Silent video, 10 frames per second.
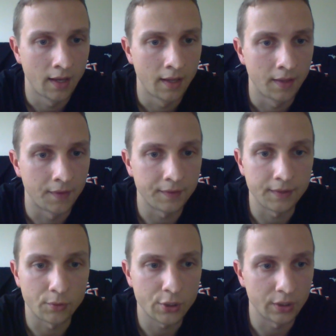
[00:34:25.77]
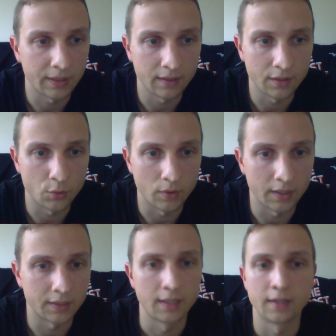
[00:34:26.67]
than the original English
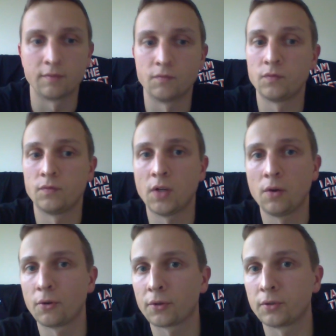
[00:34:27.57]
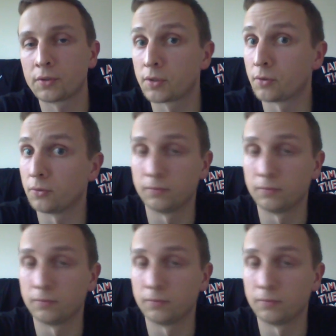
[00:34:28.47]
word? No, not at all.